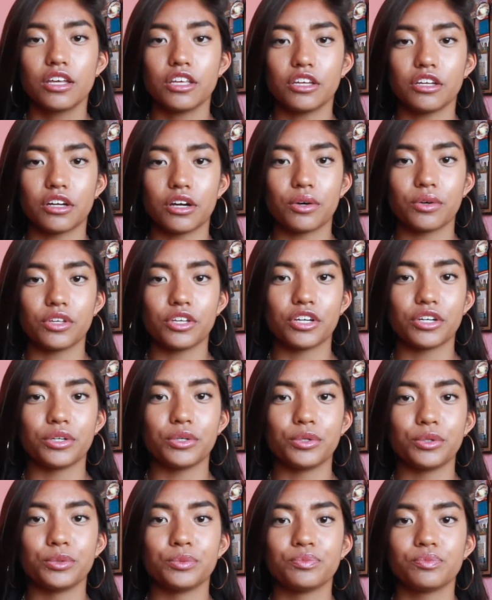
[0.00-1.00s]
you know
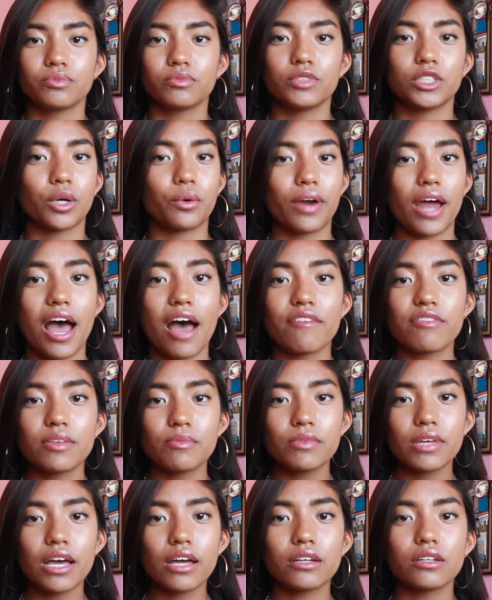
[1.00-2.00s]
you don't have
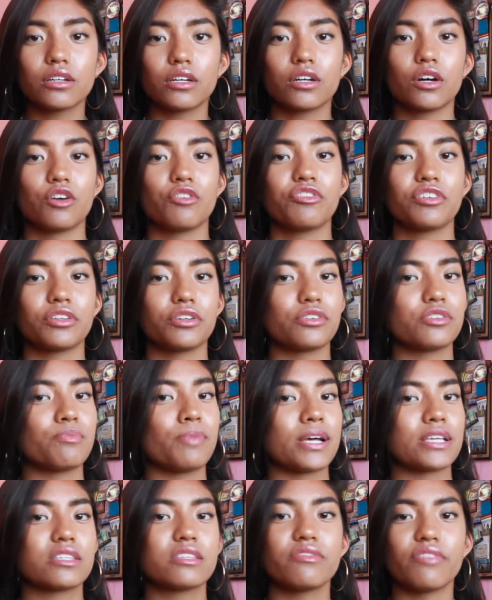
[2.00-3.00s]
them yet, go for those
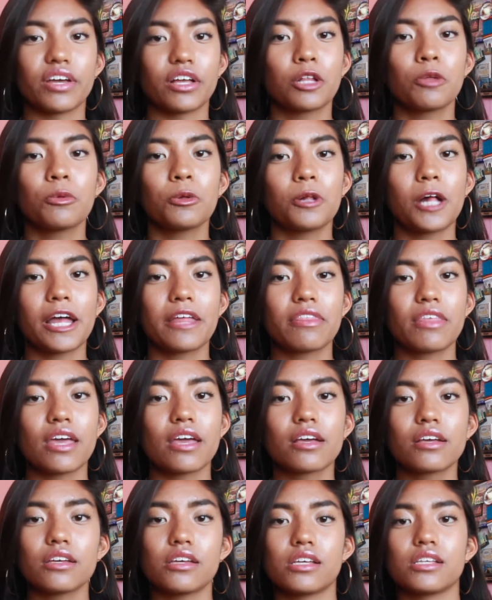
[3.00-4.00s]
best available. I
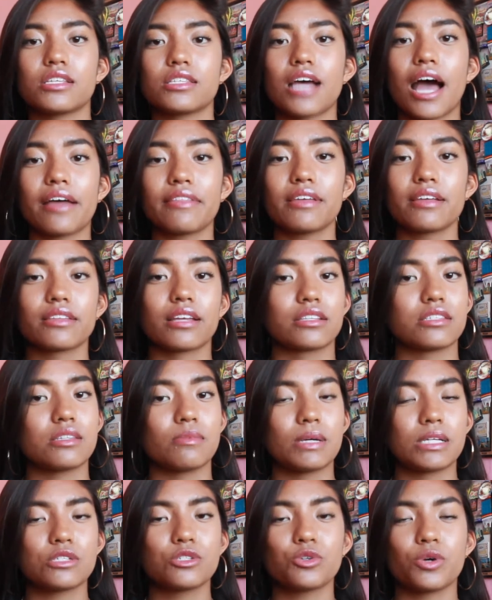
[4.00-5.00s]
think that's the
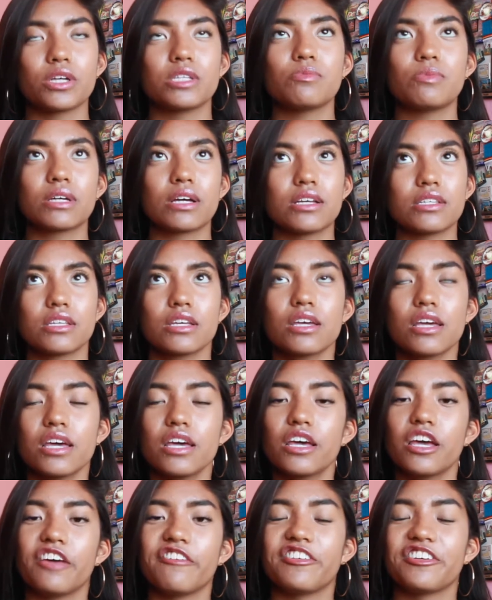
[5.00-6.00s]
best choice, because
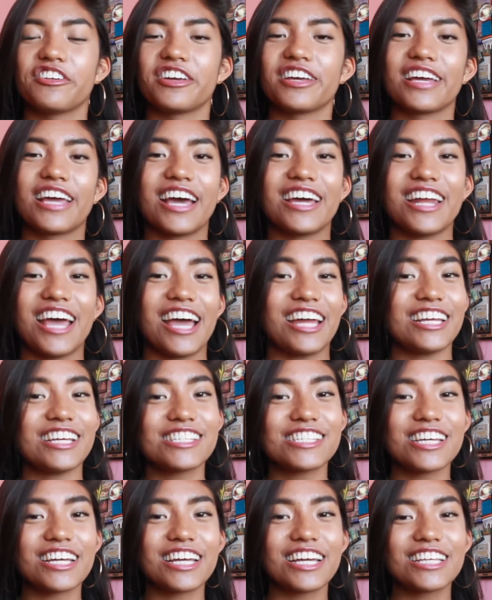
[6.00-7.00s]
if you can get any
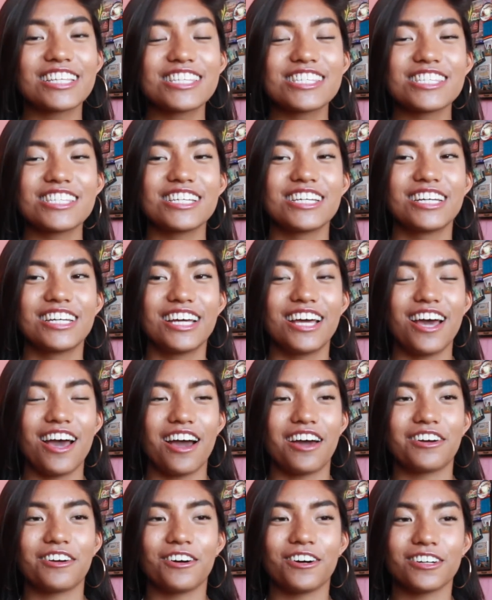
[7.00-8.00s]
tickets
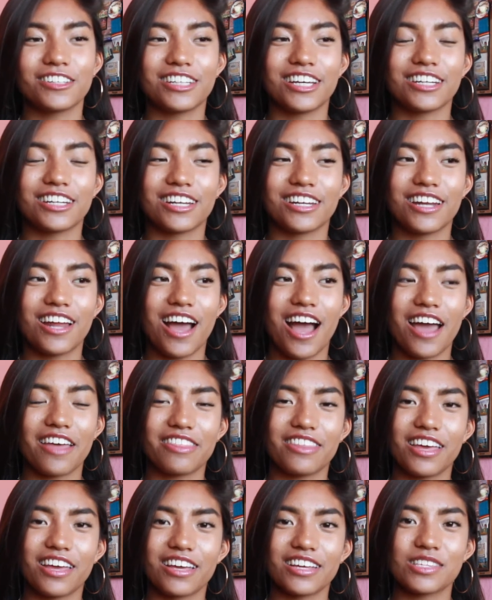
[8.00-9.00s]
at all, then I
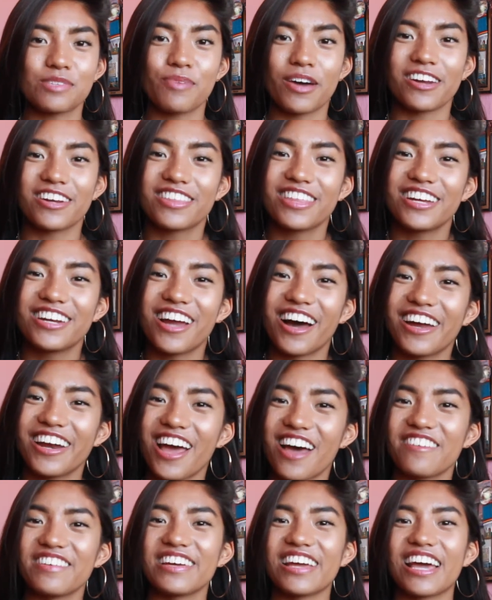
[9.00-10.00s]
think it's better than not
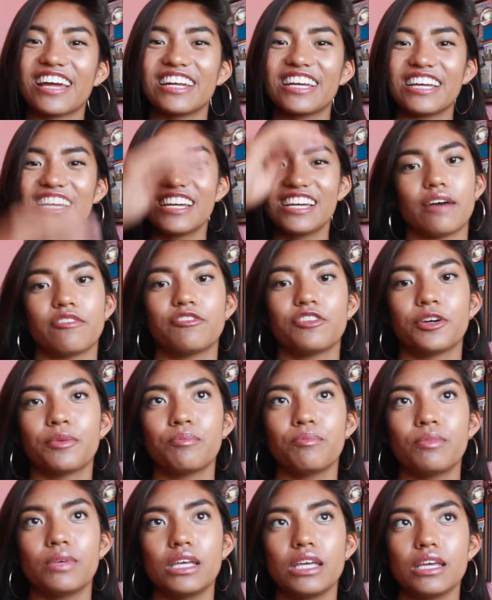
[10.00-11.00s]
having any. For
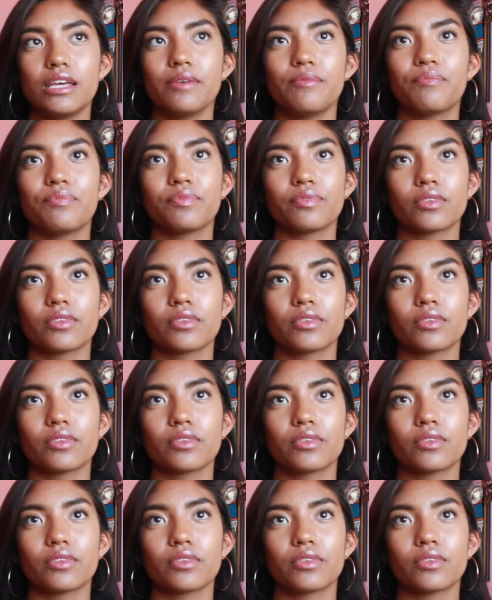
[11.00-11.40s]
me,